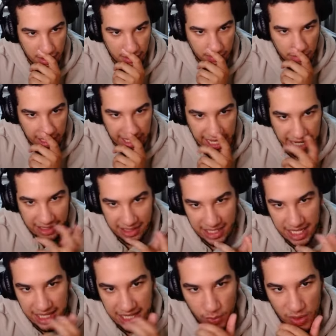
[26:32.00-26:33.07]
But again, see,
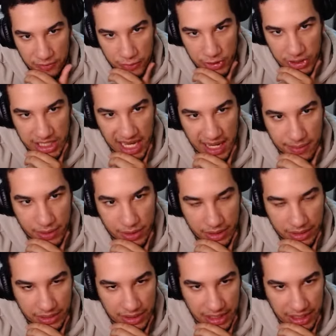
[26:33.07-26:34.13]
they went for Sabo,
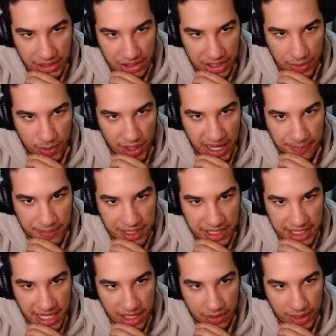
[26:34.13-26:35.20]
and you see what happens
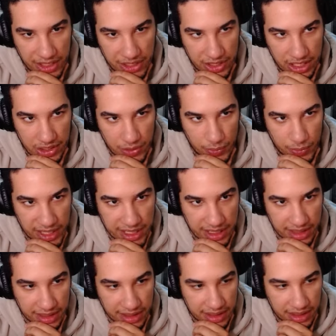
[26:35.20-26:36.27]
now? I just get to rest it.